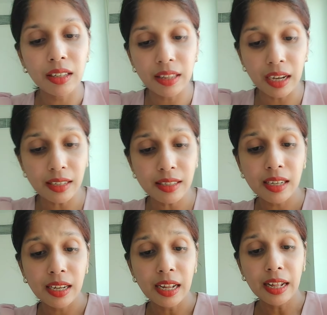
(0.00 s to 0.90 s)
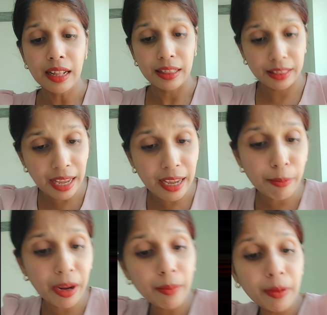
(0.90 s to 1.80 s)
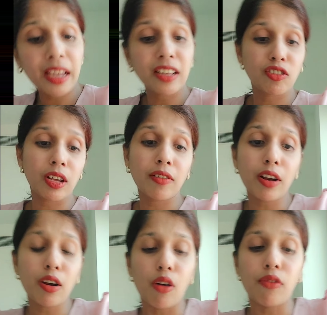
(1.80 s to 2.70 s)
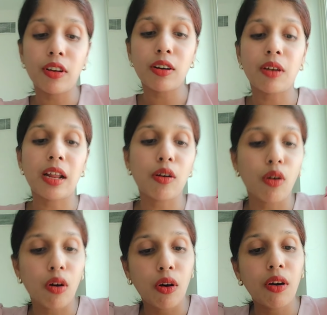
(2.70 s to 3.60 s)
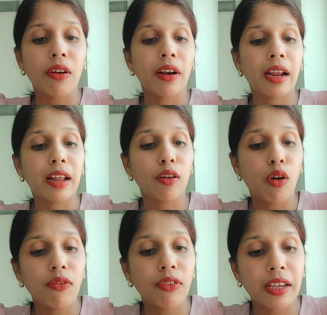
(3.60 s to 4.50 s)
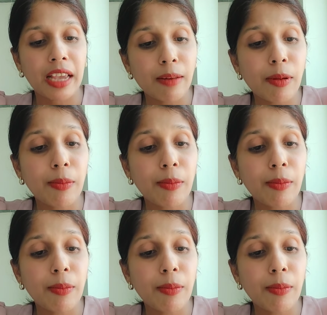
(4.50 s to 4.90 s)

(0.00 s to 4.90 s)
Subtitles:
Thus, there may be a general offer or an offer can be